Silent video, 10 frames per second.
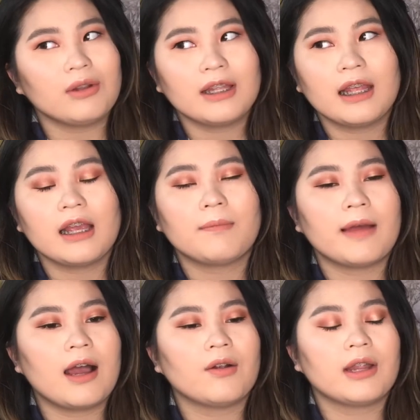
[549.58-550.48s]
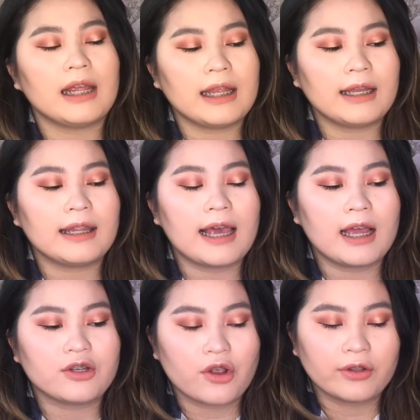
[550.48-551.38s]
only thing about it that
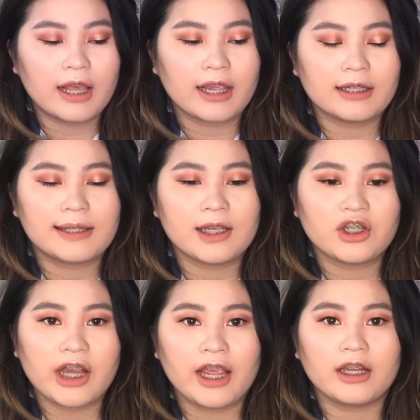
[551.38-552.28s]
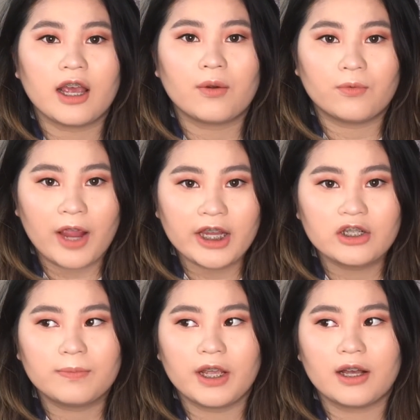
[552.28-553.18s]
I don't like is the shade
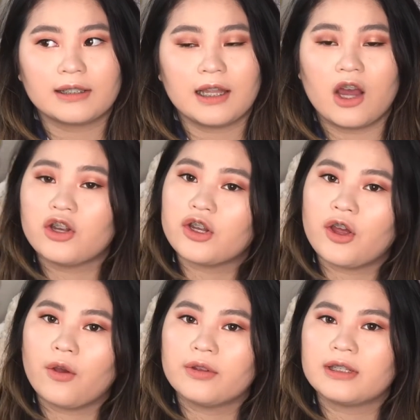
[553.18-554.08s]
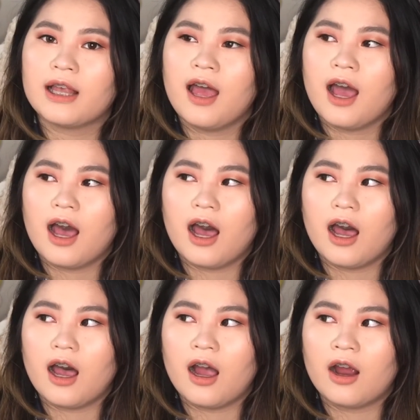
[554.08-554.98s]
range, because the undertones
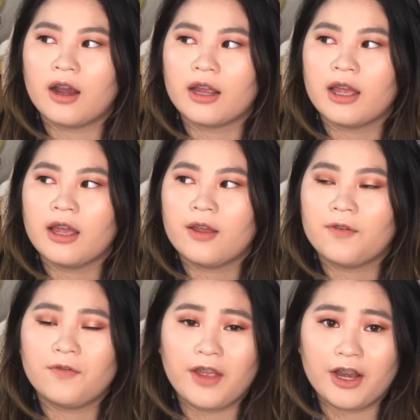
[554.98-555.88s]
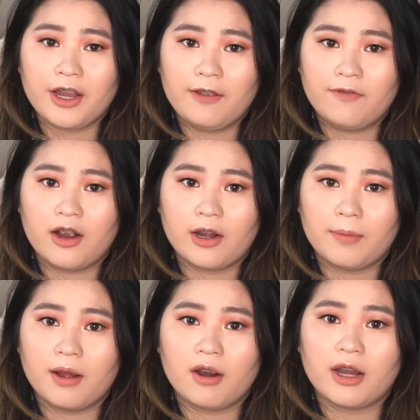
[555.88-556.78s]
are very far
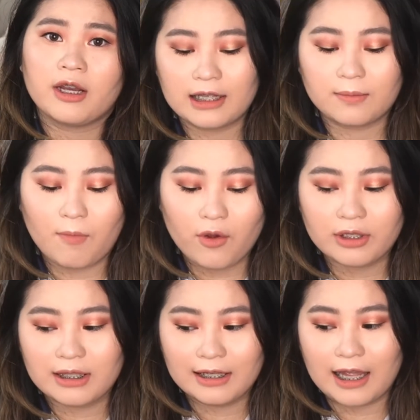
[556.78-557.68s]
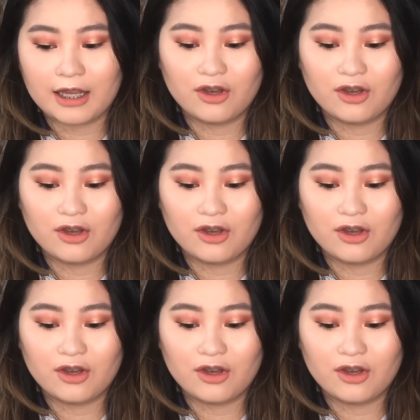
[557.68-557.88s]
apart. There's mostly like